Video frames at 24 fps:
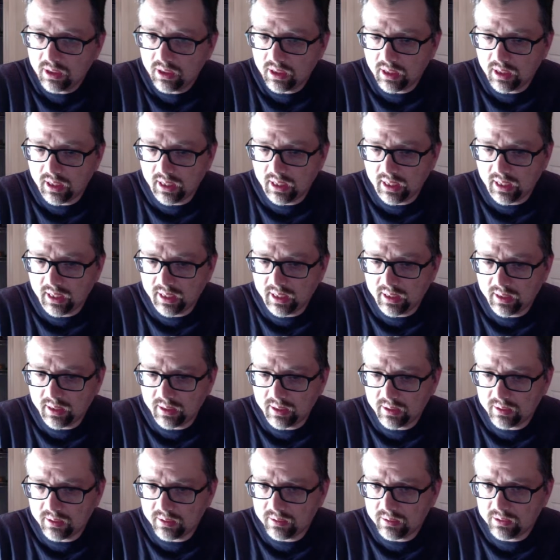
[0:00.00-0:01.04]

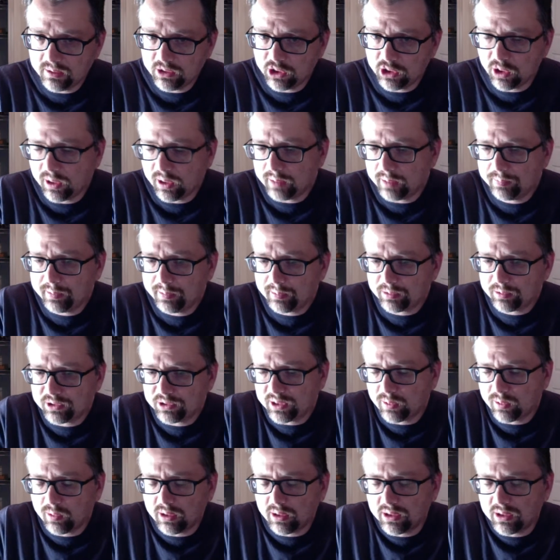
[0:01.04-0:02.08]
And people
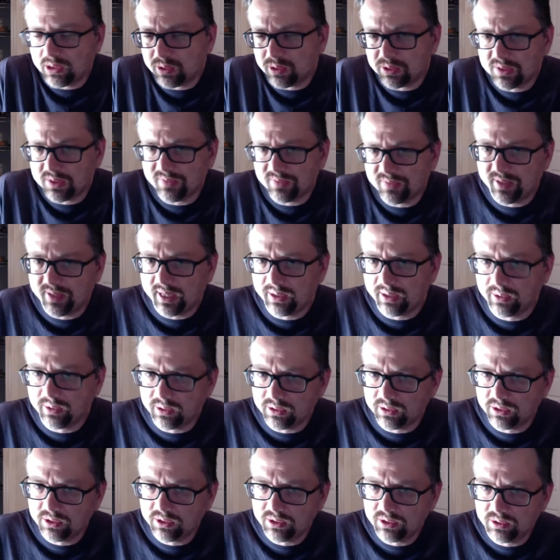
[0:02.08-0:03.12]
say, "Well, it's a
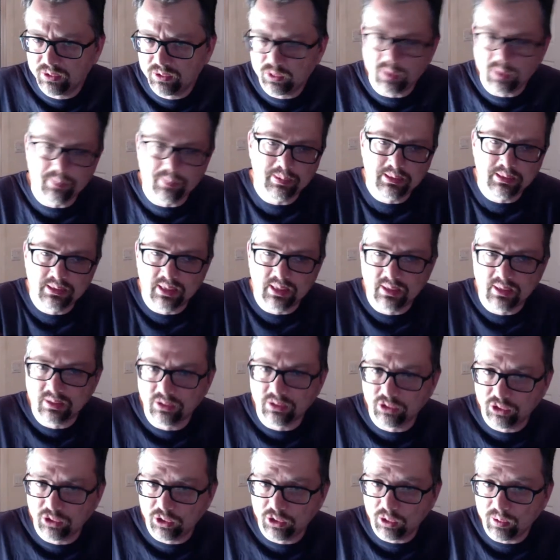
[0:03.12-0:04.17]
virus. Trump has nothing
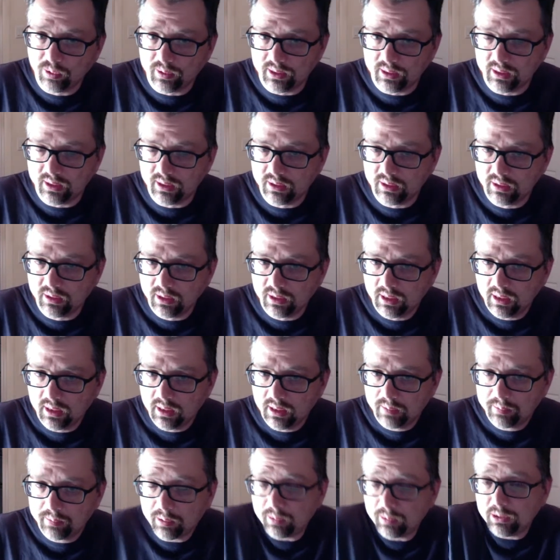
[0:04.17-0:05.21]
to do with it."
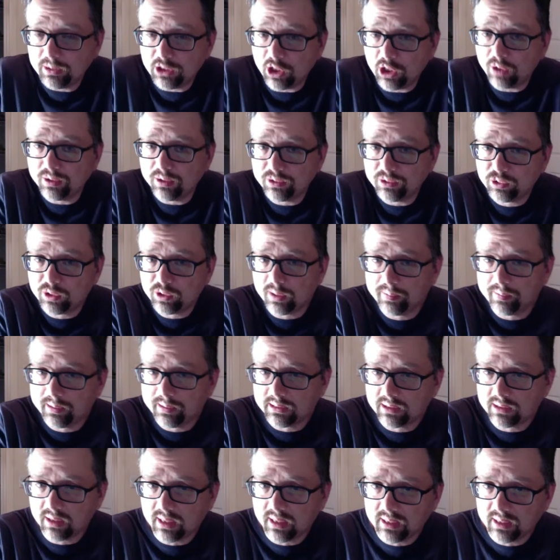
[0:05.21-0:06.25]
But we know that Trump has
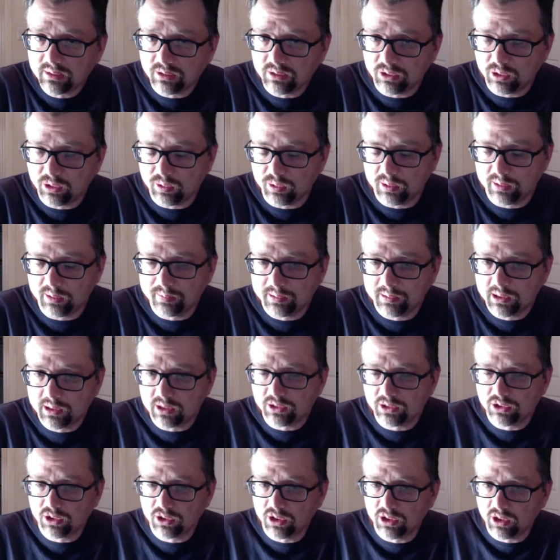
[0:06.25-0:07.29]
a lot to do with it because
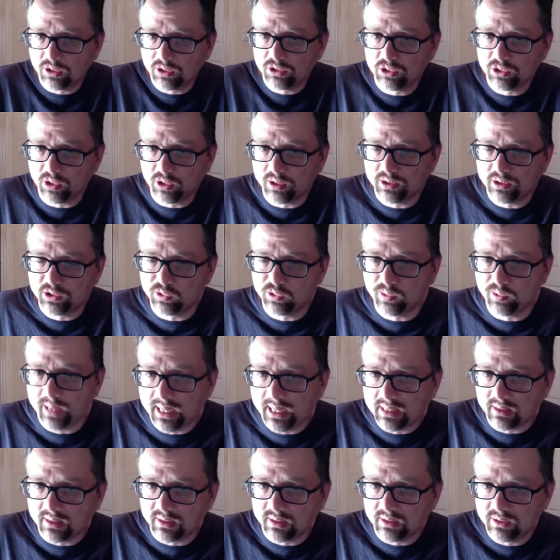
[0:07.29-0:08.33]
he goes to all these
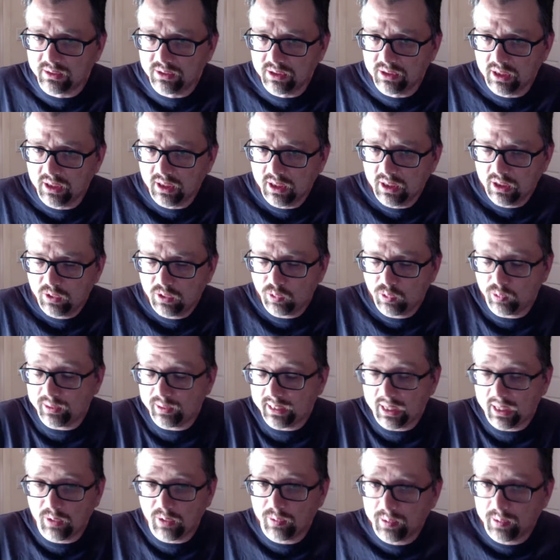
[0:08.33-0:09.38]
rallies
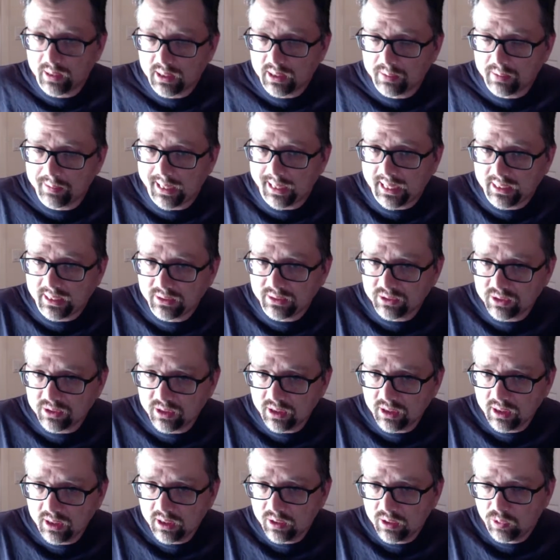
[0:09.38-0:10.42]
without wearing a mask,
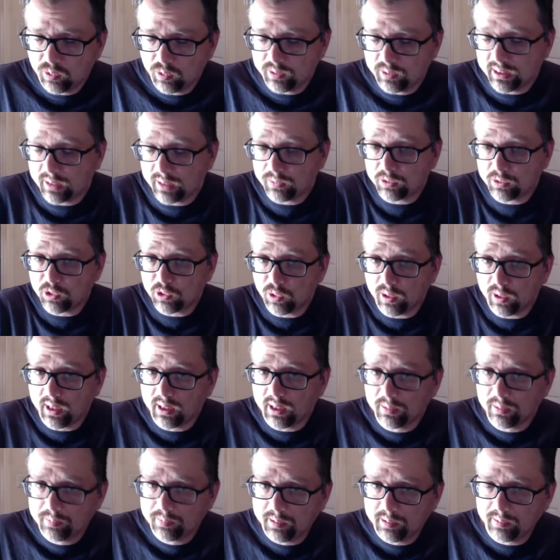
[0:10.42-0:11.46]
without
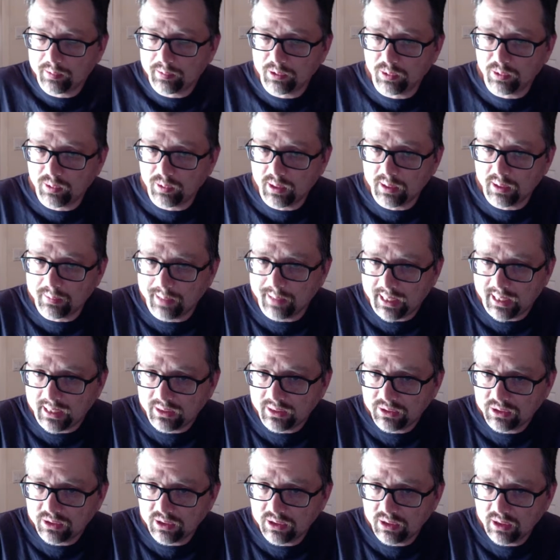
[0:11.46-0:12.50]
requiring people
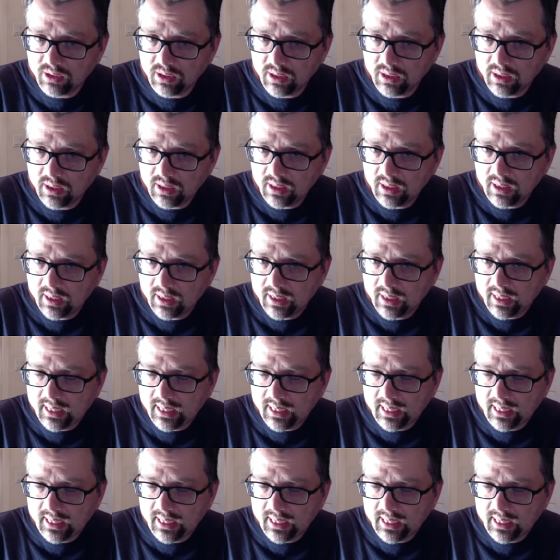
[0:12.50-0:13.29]
to wear a mask.